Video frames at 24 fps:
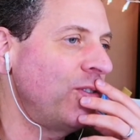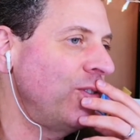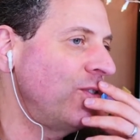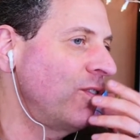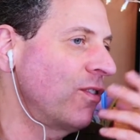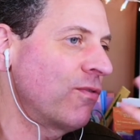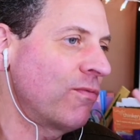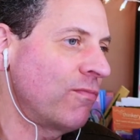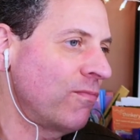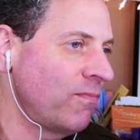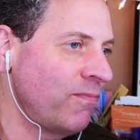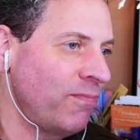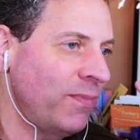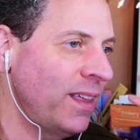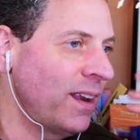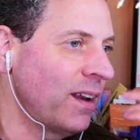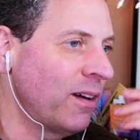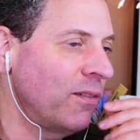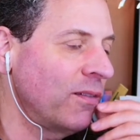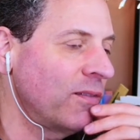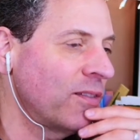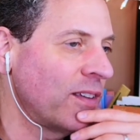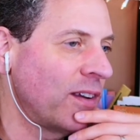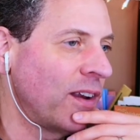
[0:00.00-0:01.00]
You just, you
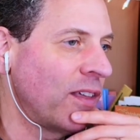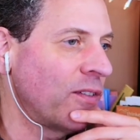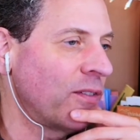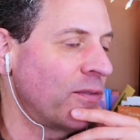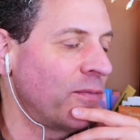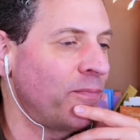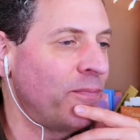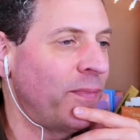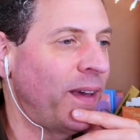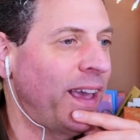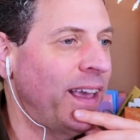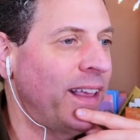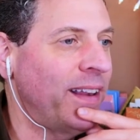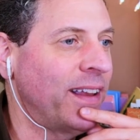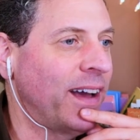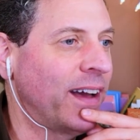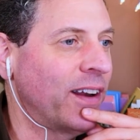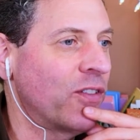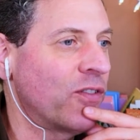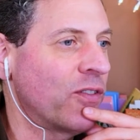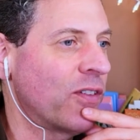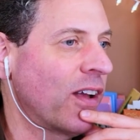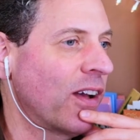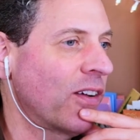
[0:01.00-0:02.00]
know, it's another
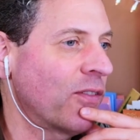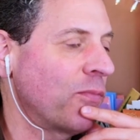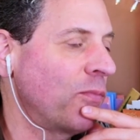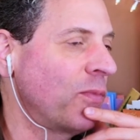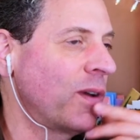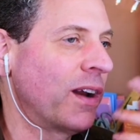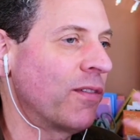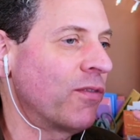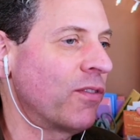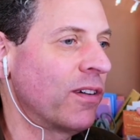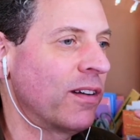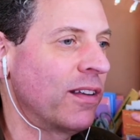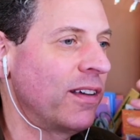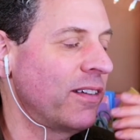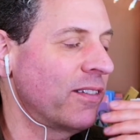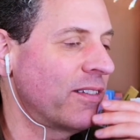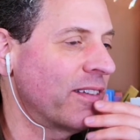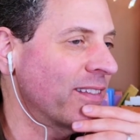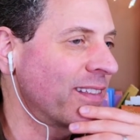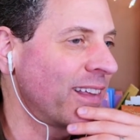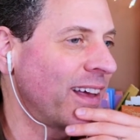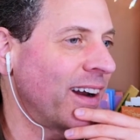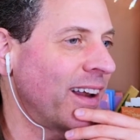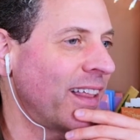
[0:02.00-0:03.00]
$800, whatever it is.
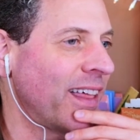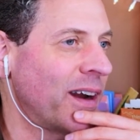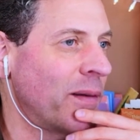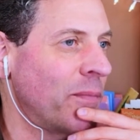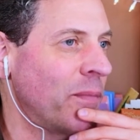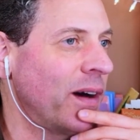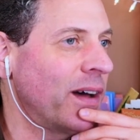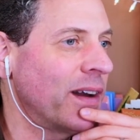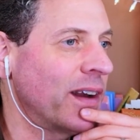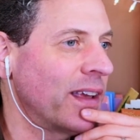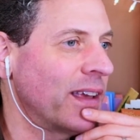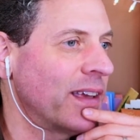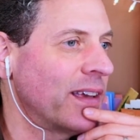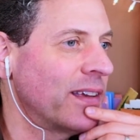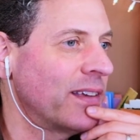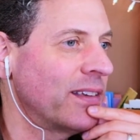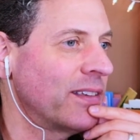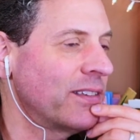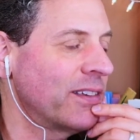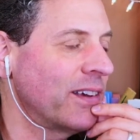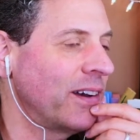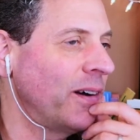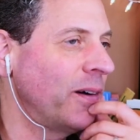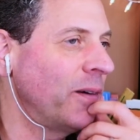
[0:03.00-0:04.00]
It's not a lot of money.
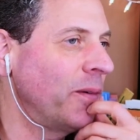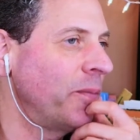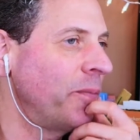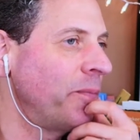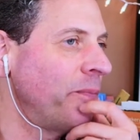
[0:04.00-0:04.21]
So,